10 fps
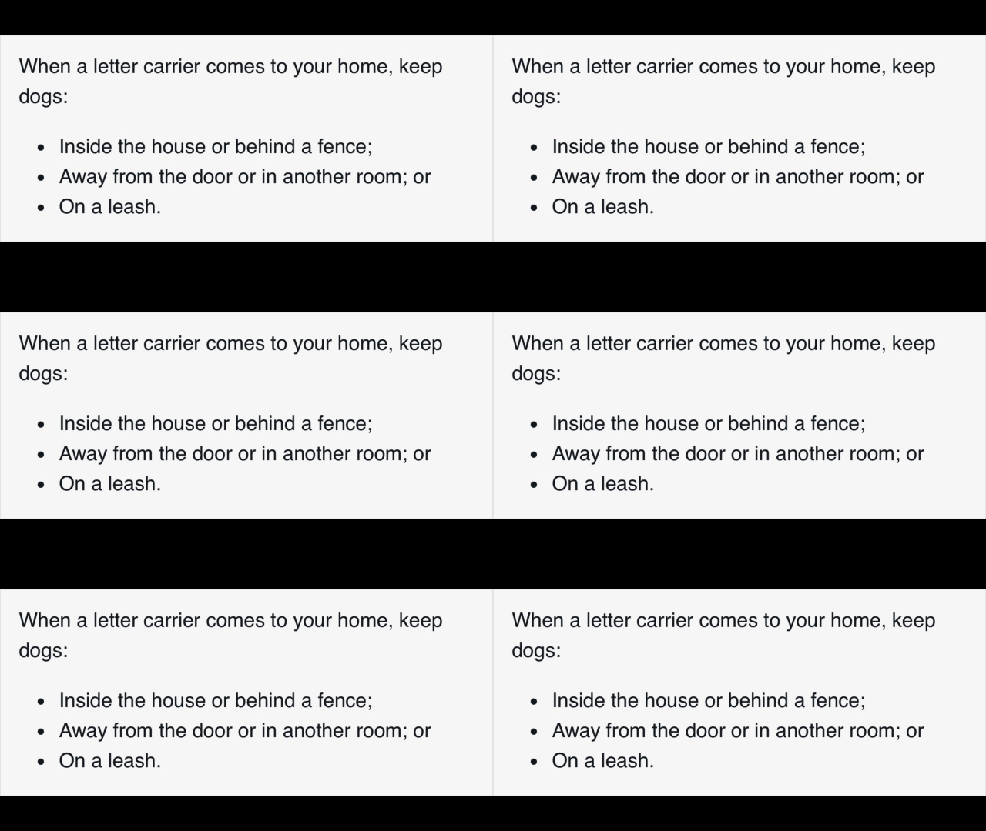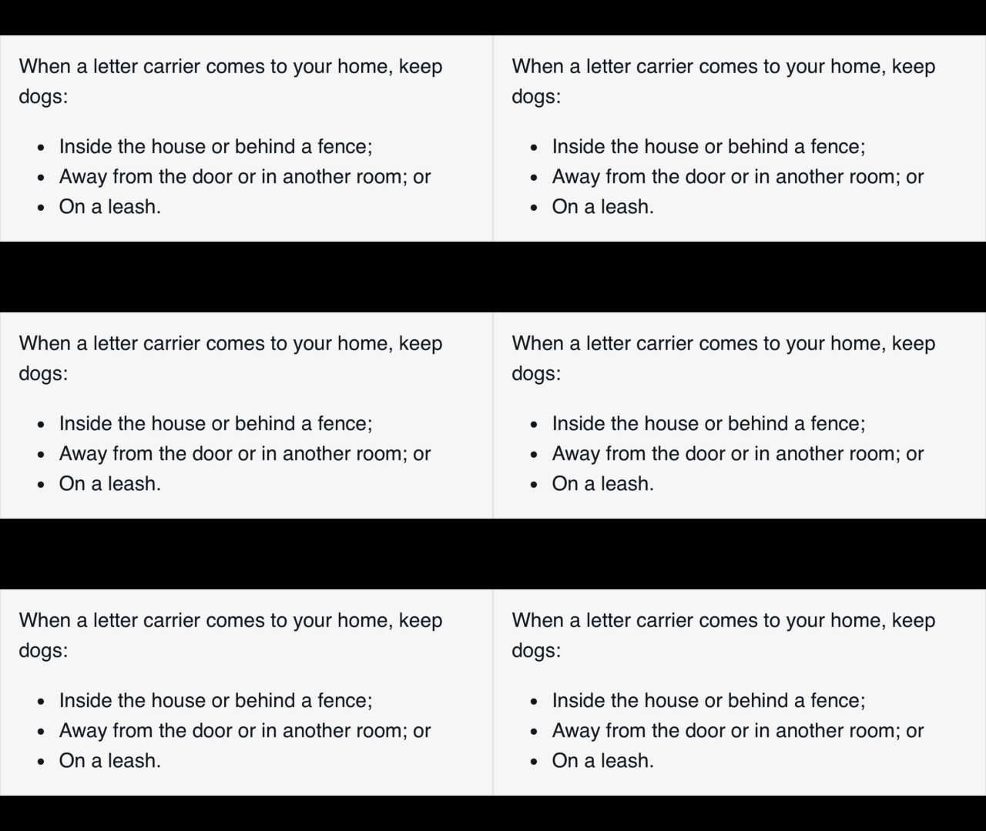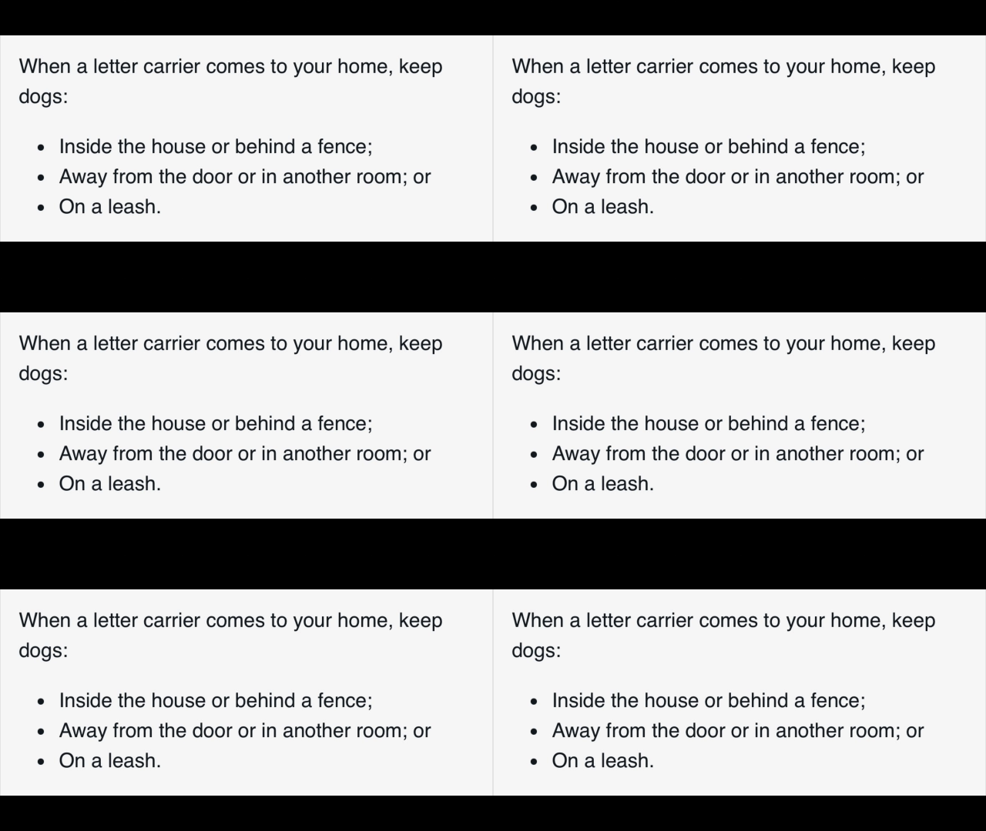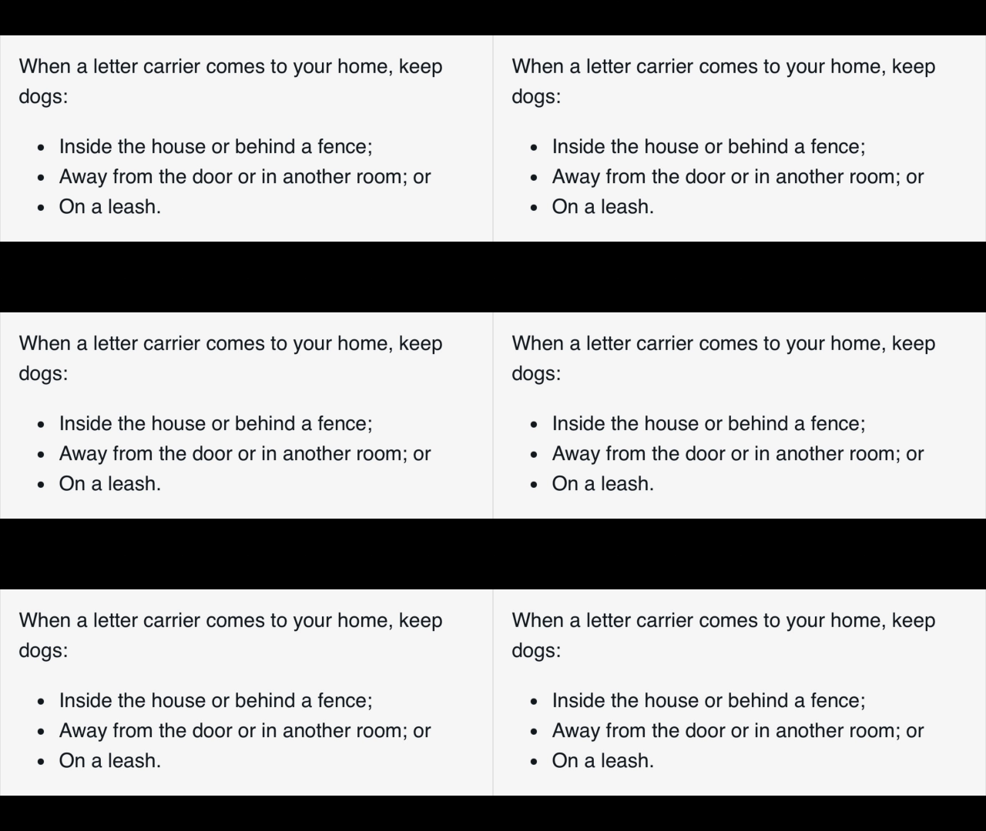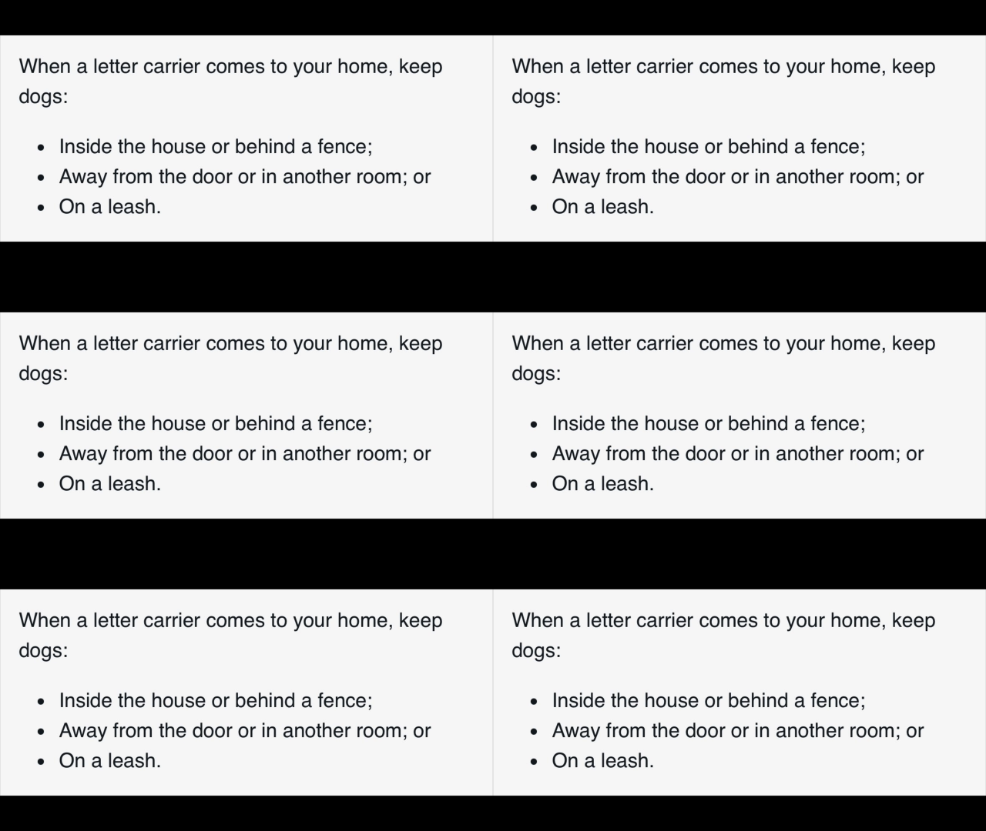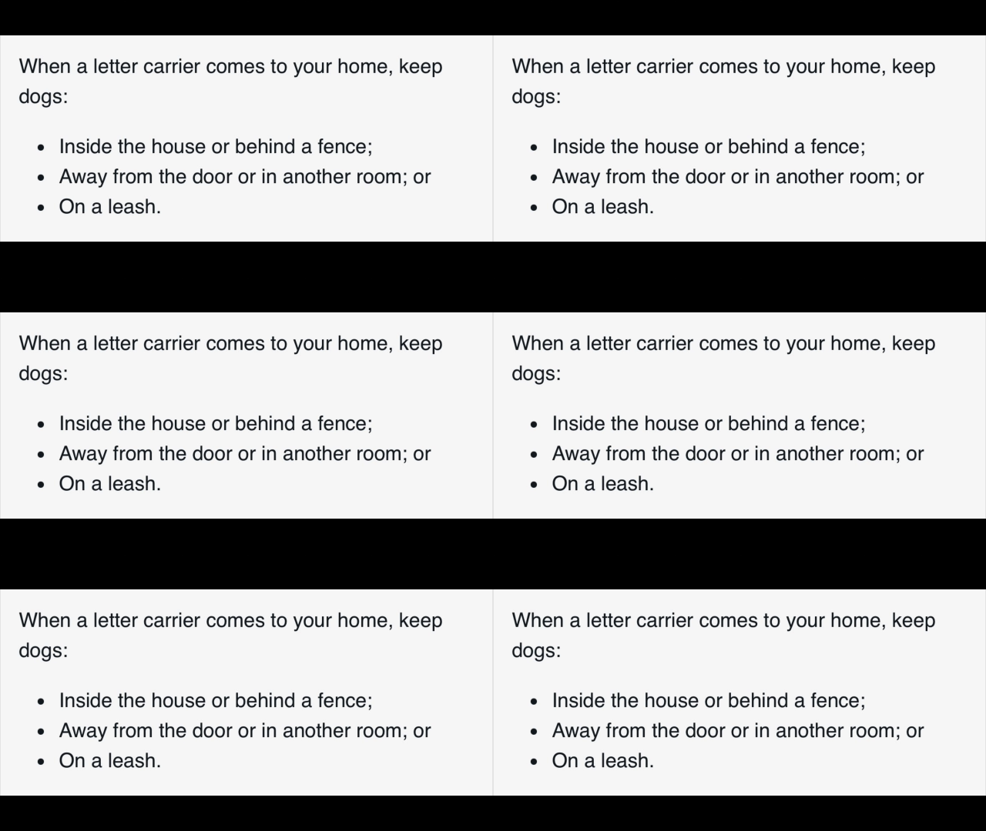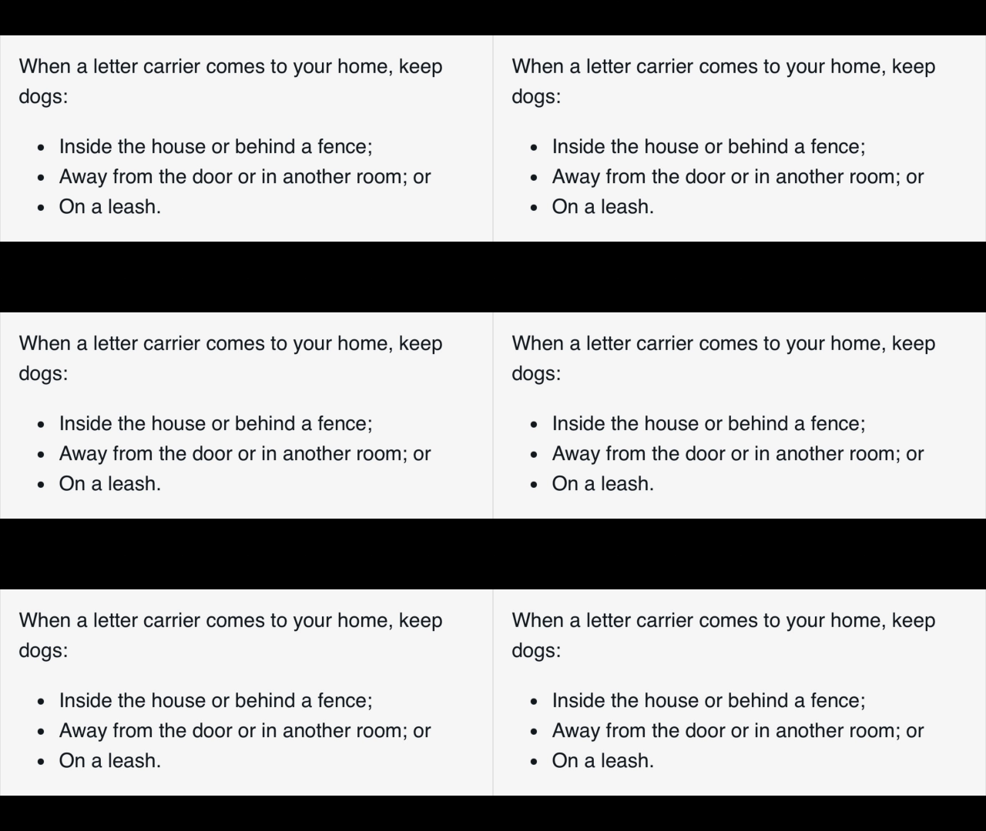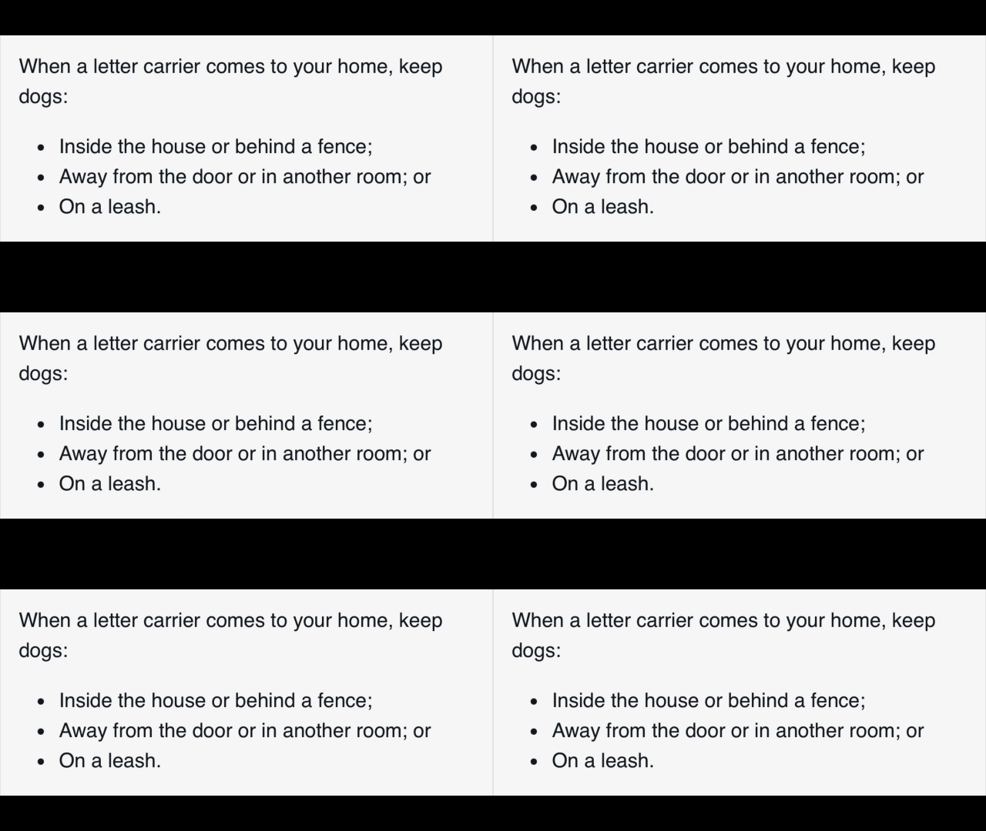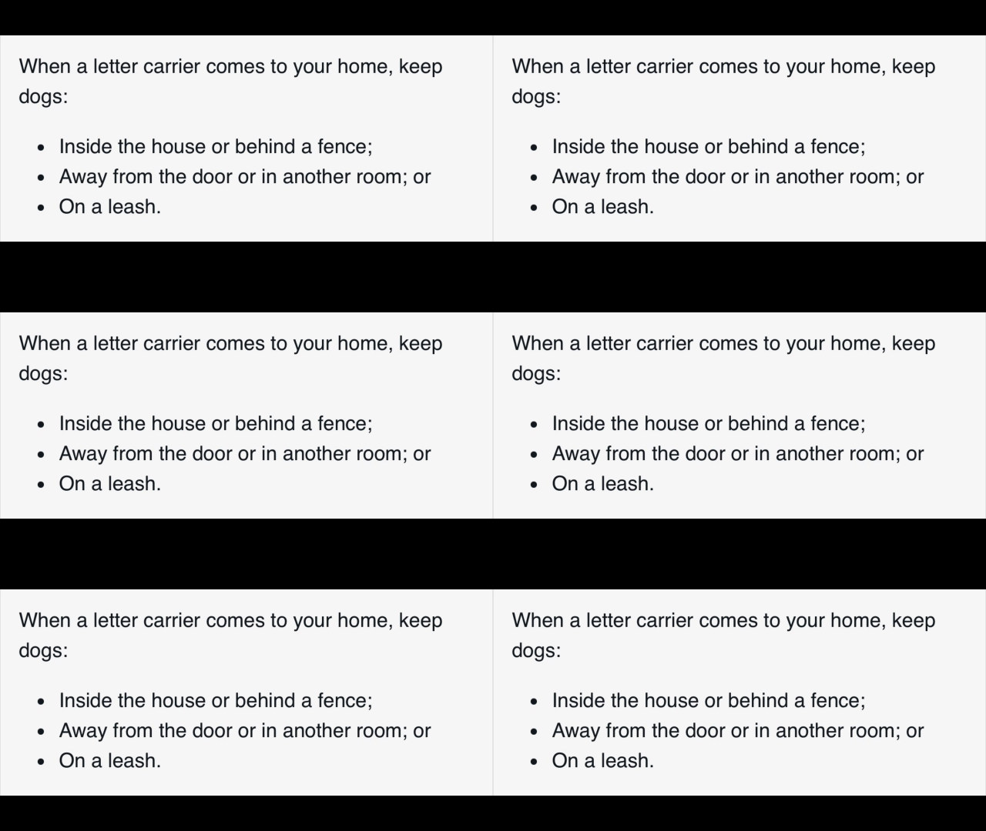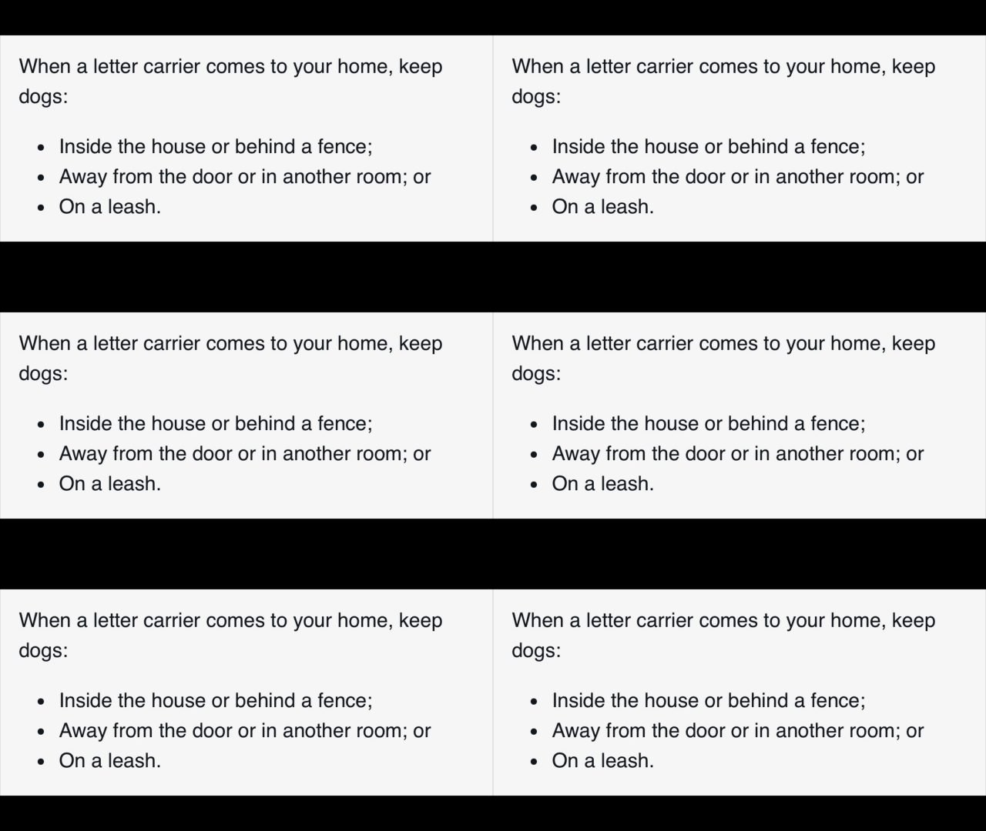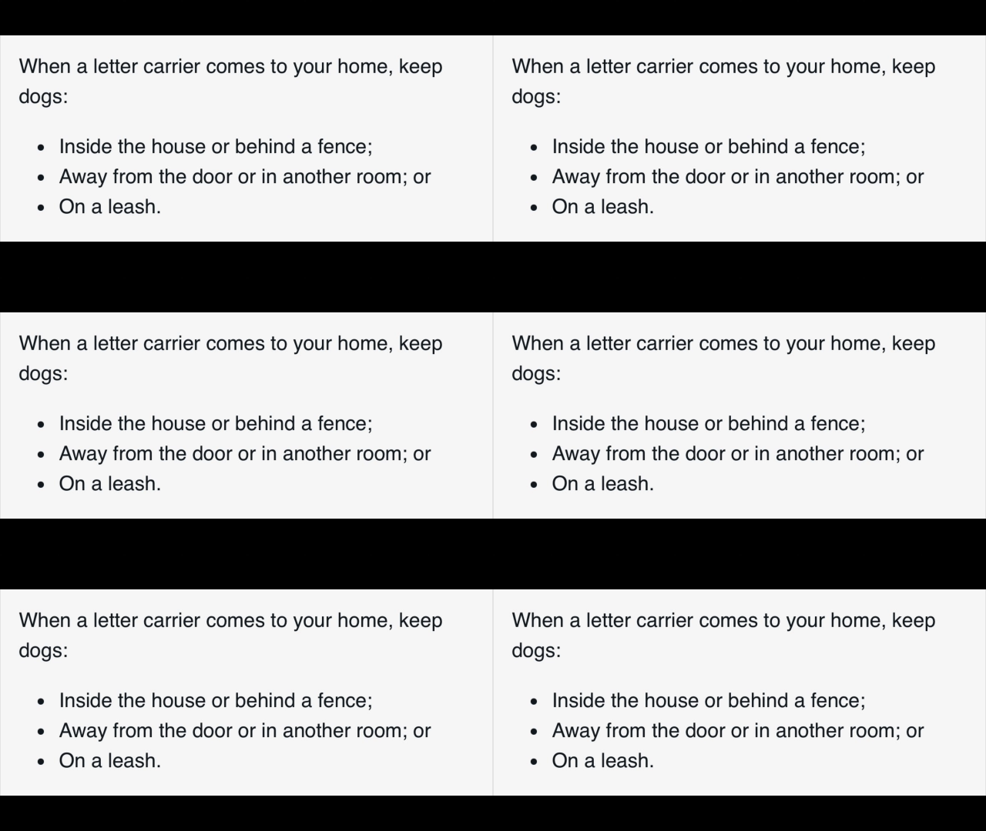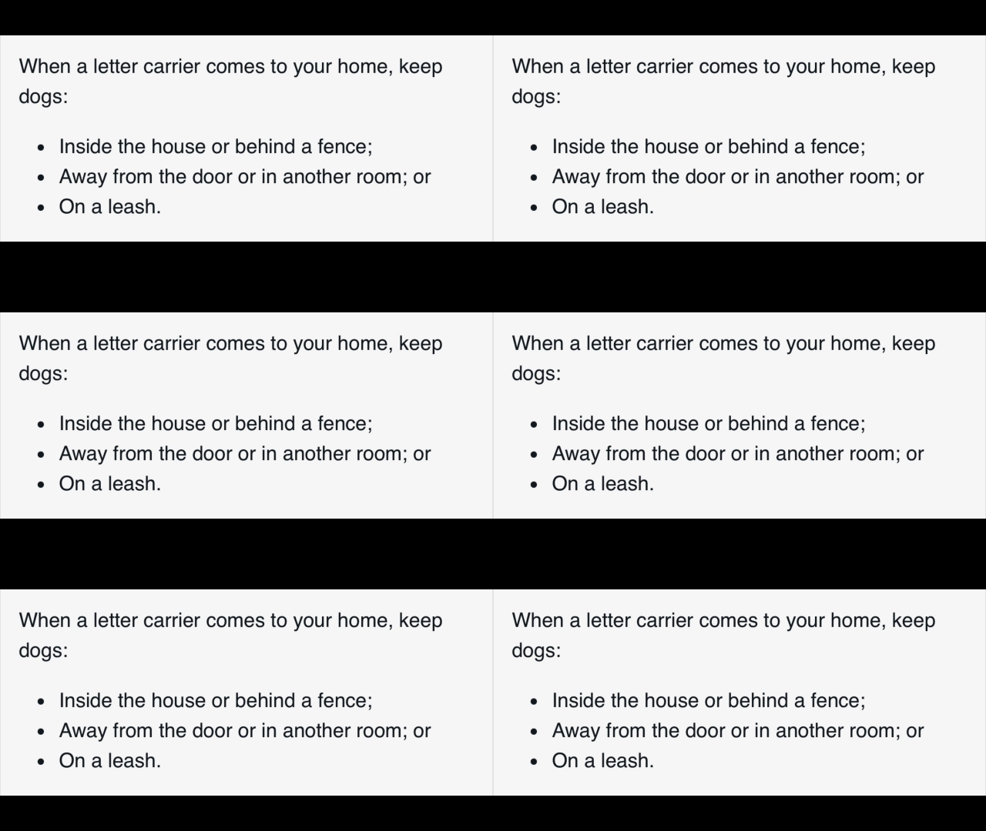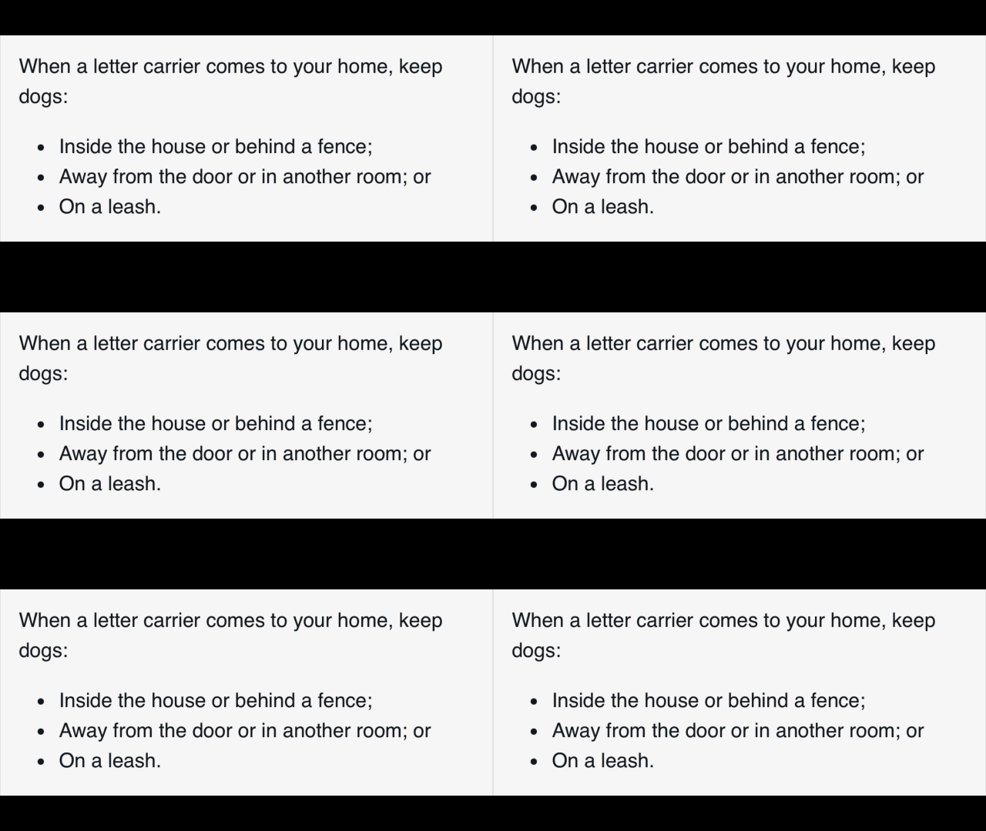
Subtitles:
Nobody's mouth can be seen.